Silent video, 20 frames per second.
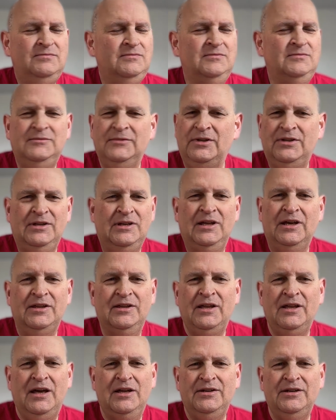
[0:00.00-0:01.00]
Nothing
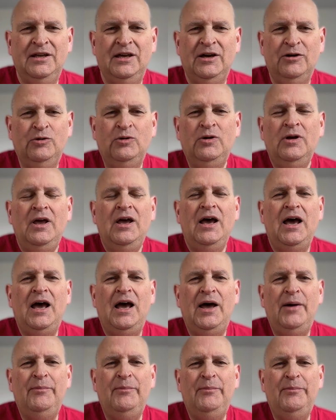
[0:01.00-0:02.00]
like that now.
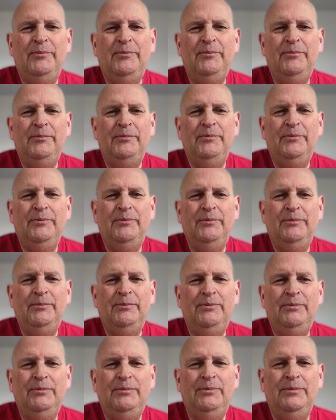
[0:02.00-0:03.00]
Um,
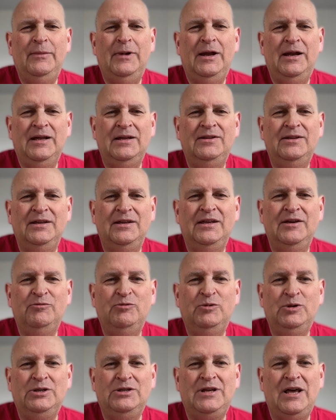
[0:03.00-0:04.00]
and I think it
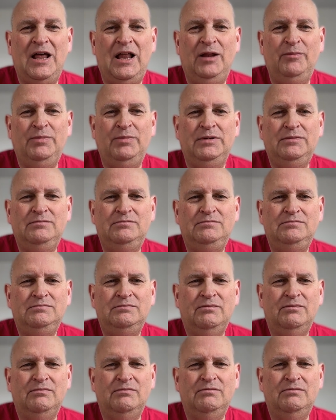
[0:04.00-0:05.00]
would help.
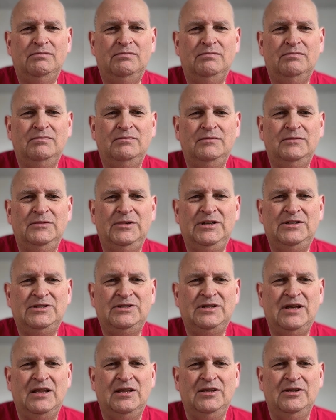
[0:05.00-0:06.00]
It's
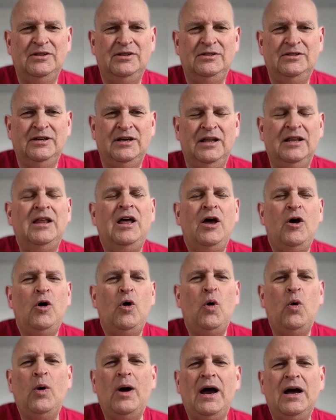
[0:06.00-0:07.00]
deathly dull,
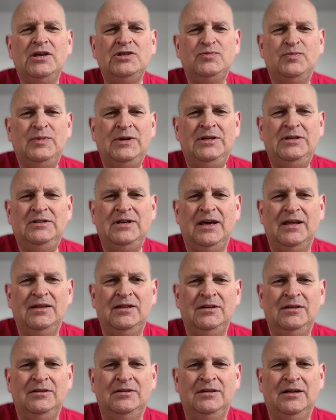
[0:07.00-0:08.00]
or has been
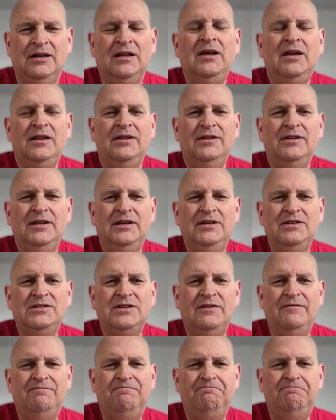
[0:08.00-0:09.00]
deathly dull. Things
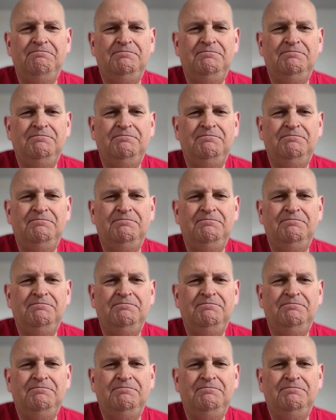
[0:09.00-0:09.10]
have